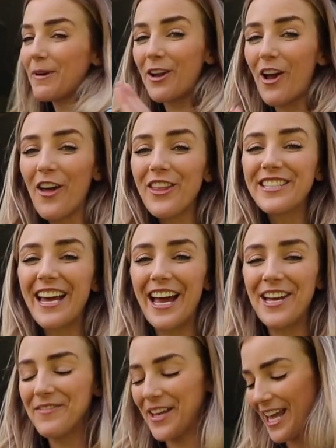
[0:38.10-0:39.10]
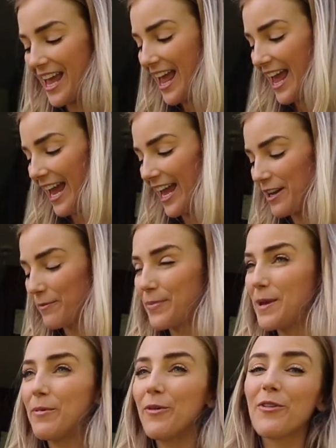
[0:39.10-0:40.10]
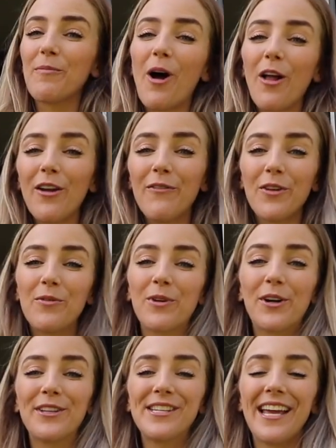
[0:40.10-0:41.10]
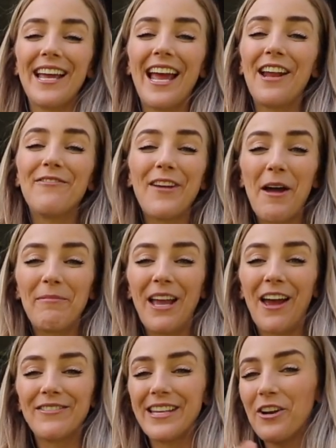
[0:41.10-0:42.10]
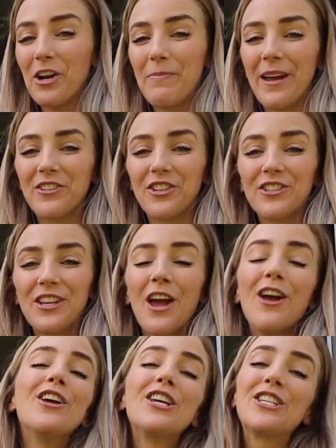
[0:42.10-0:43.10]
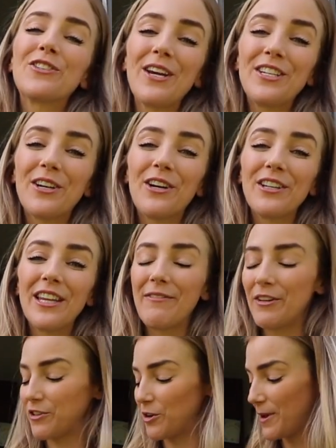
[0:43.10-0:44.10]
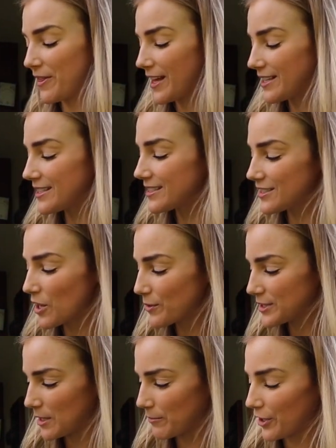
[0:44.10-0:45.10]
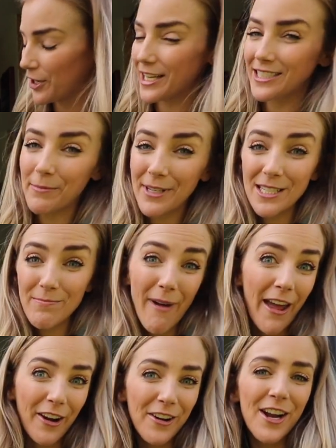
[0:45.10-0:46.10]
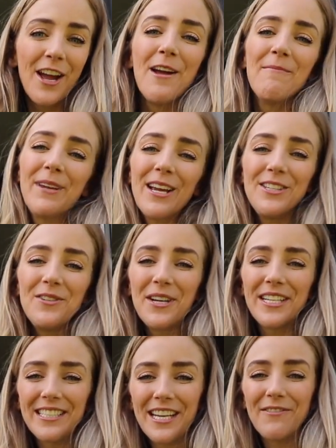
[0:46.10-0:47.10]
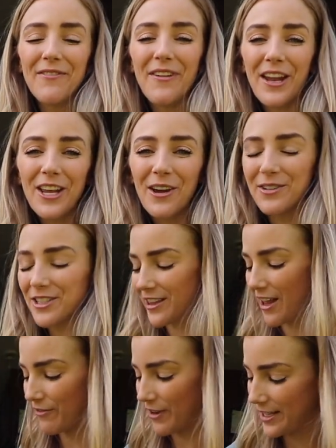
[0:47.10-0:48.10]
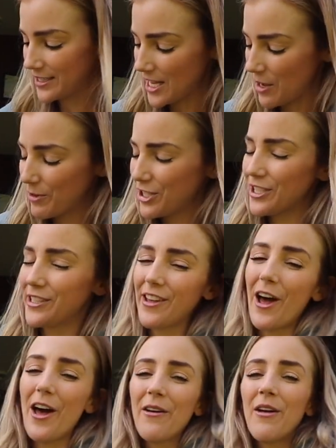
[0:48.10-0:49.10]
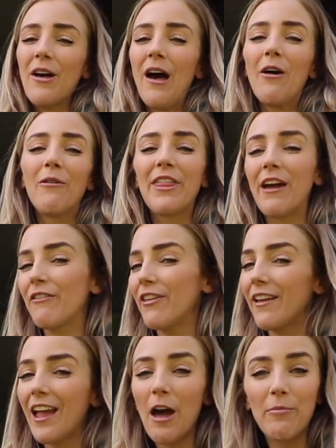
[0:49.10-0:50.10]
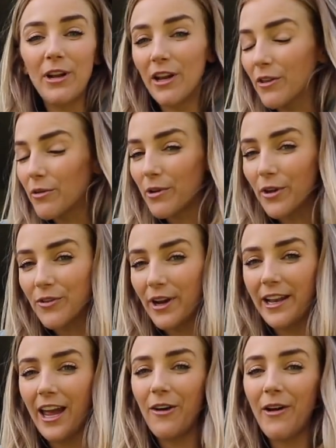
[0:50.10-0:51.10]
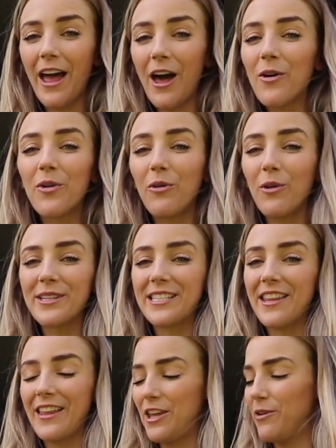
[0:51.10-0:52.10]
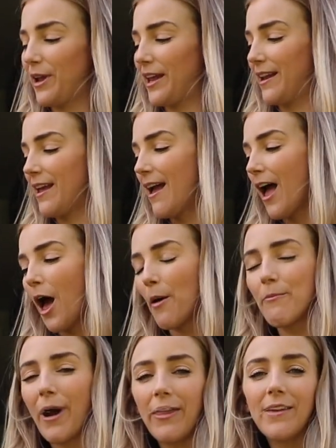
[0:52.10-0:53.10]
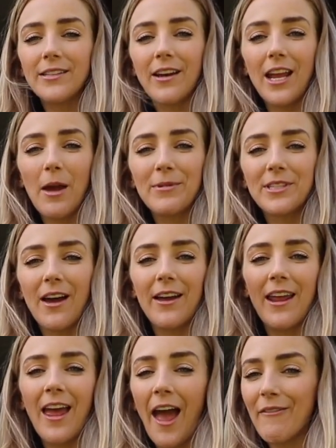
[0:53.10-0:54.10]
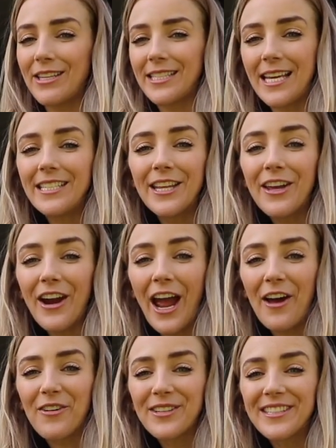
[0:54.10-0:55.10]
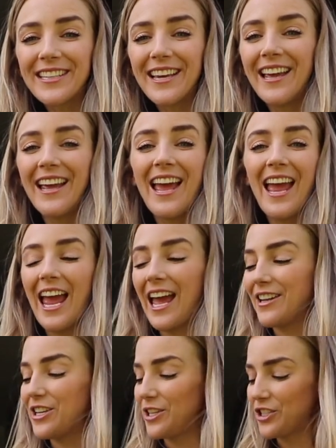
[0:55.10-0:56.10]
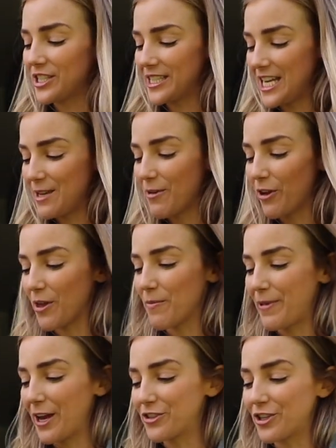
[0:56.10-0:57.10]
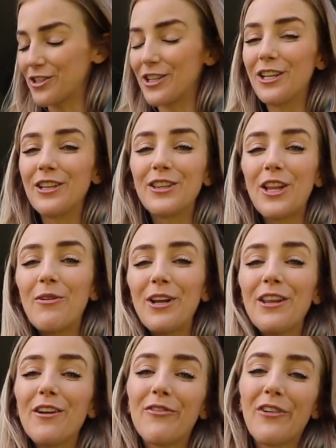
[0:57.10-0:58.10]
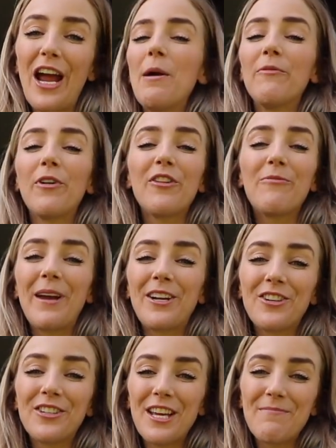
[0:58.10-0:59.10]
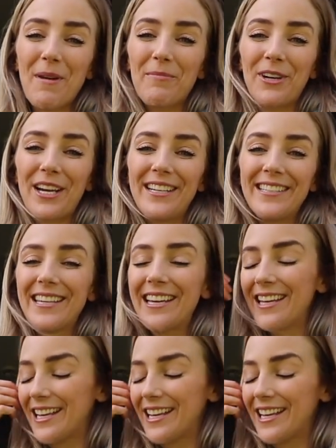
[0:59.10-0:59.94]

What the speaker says: about it all the time, and people from all over the world and family have sent her pictures straight to her living room. And this is so similar, except it's better because you can send video to loved ones. And we just thought, with everything happening in the world right now, how cool is it that you can buy this on Amazon, have it sent to their house, and just email them pictures, loading their frame full of pictures and memories,